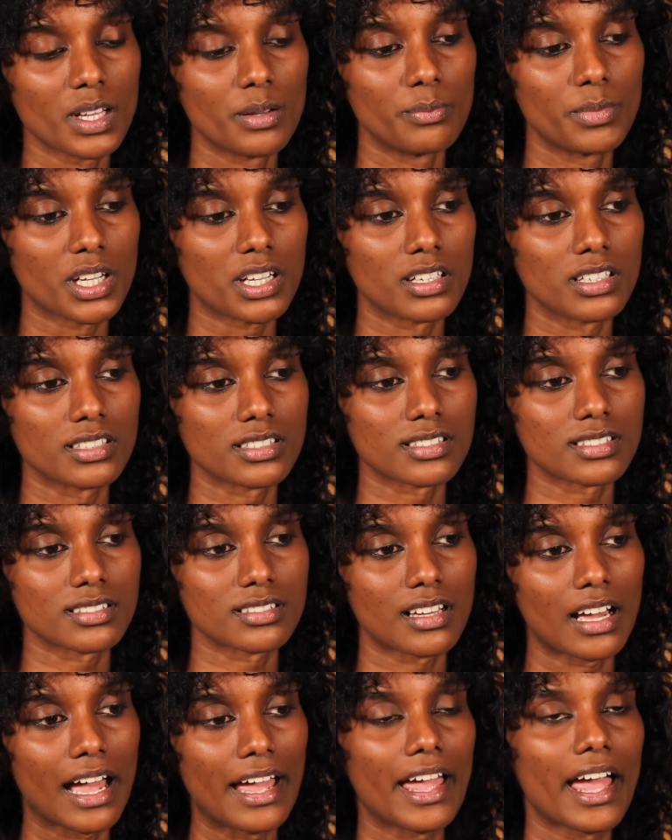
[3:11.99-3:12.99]

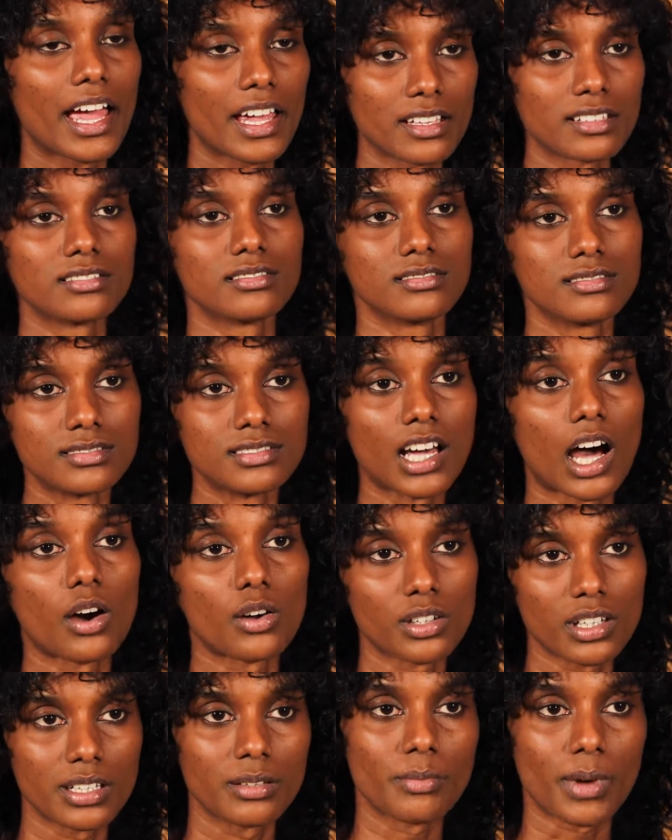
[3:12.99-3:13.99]
because I had
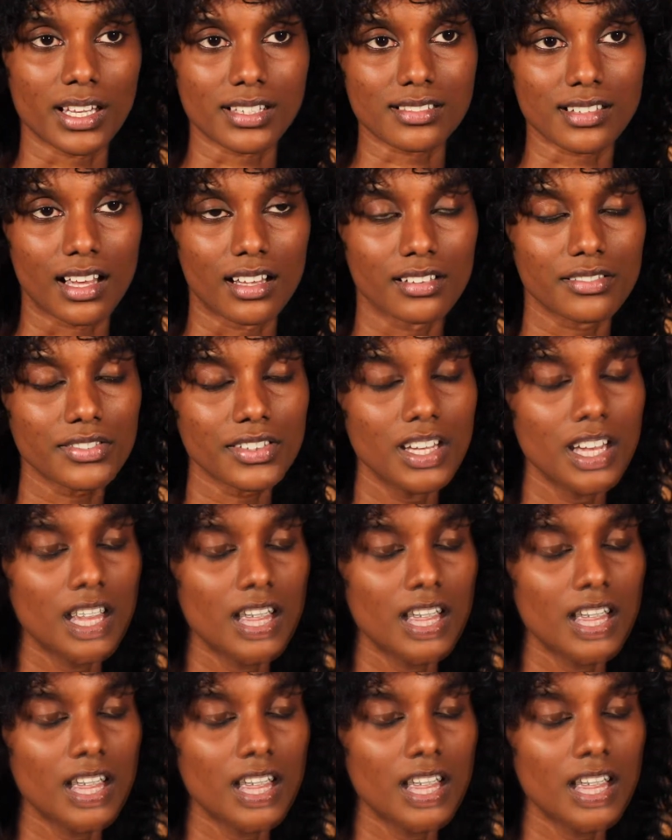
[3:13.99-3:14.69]
doubt in myself.